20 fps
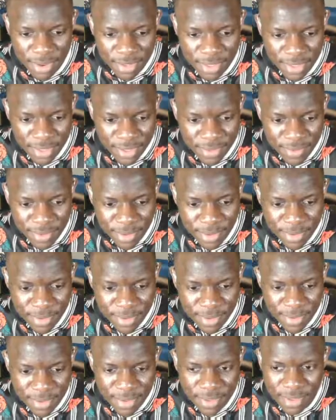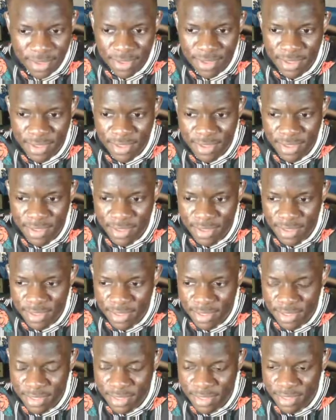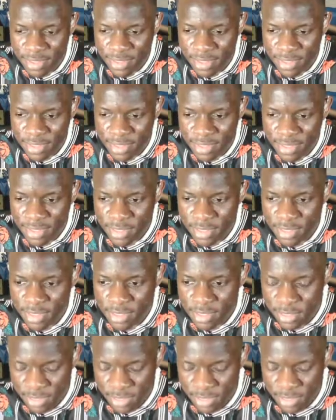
She's looking a little depressed, bro. Pretty bad.